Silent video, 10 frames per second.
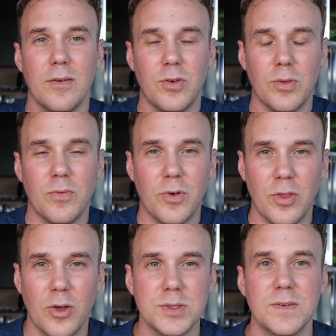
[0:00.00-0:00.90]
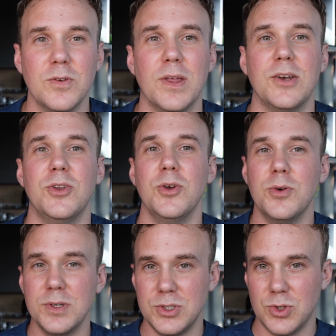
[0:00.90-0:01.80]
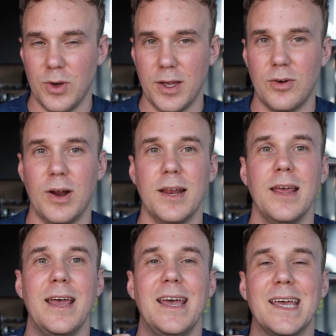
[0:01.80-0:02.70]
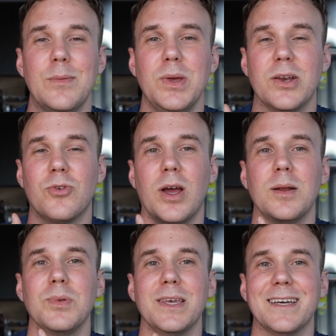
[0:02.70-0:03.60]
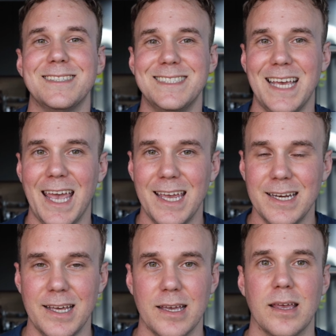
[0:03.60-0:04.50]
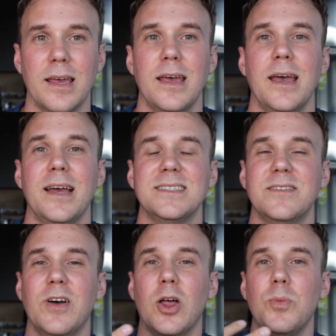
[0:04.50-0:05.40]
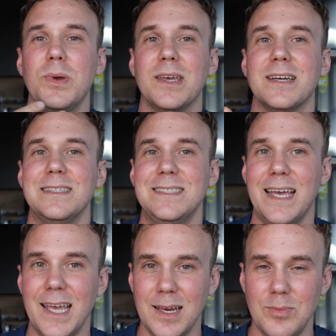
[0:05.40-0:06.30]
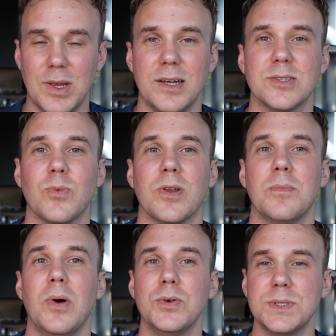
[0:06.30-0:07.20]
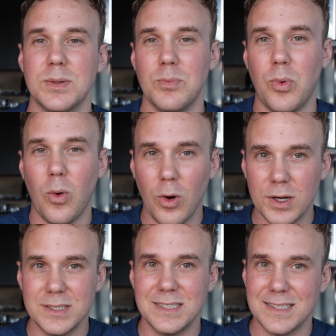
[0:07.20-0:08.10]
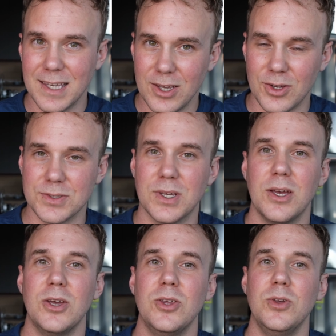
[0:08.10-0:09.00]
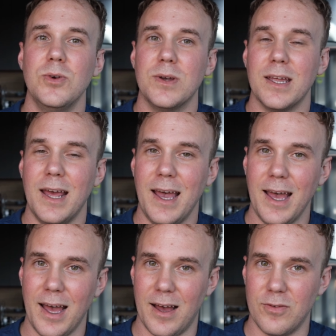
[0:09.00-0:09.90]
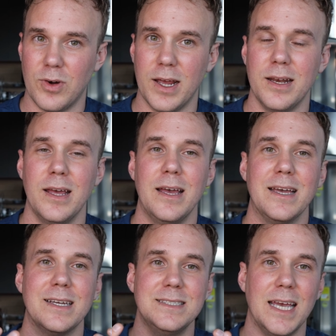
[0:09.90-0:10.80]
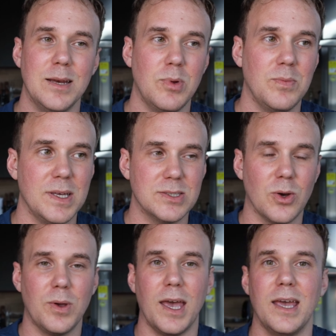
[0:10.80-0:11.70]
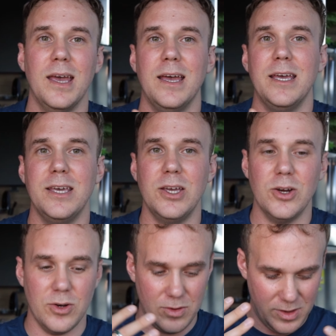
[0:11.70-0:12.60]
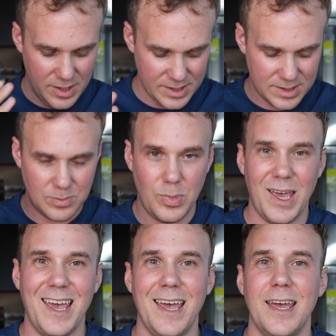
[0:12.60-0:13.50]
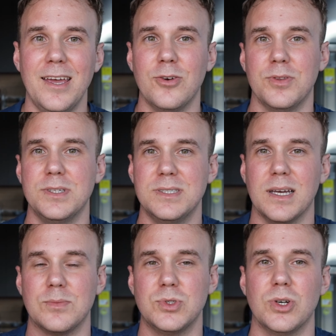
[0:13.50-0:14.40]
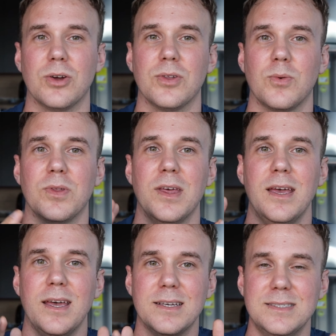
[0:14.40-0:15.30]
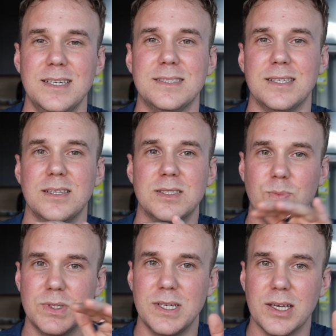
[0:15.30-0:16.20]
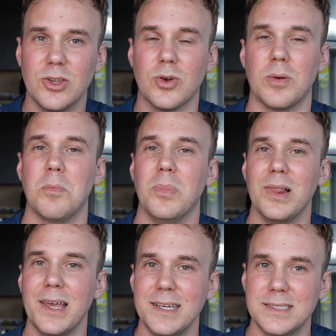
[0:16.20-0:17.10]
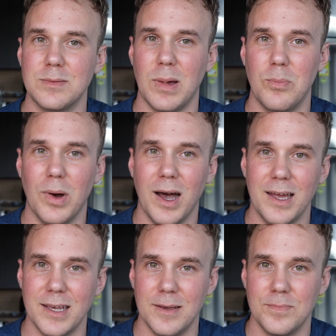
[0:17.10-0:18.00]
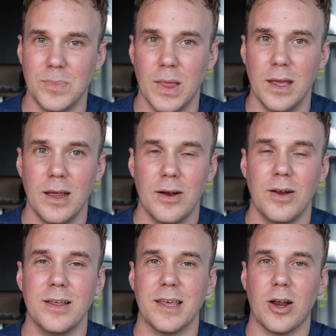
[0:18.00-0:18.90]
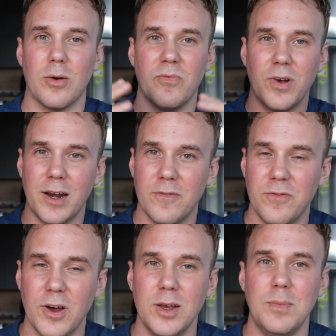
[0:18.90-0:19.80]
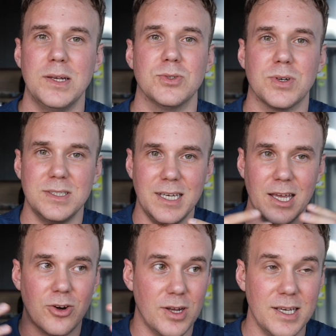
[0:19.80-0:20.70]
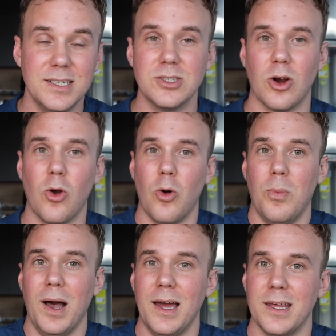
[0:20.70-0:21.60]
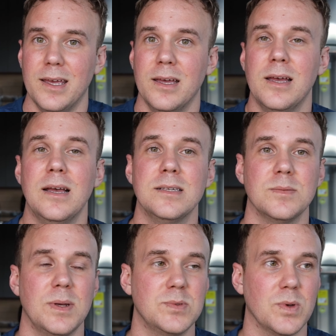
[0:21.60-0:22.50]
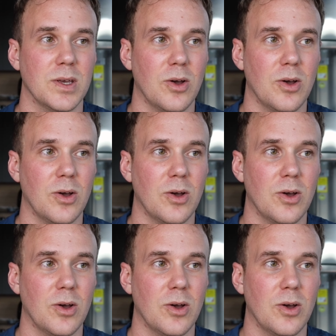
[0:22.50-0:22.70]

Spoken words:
for those of you that do enjoy it, right, it can be incredibly containing. And developing containment is one of the most important skills you can have, right? Containment means, okay, here this pain or this thing I'm struggling with exists in this particular place in my body, right? Like our kind of fundamental container is our whole body. Sometimes we can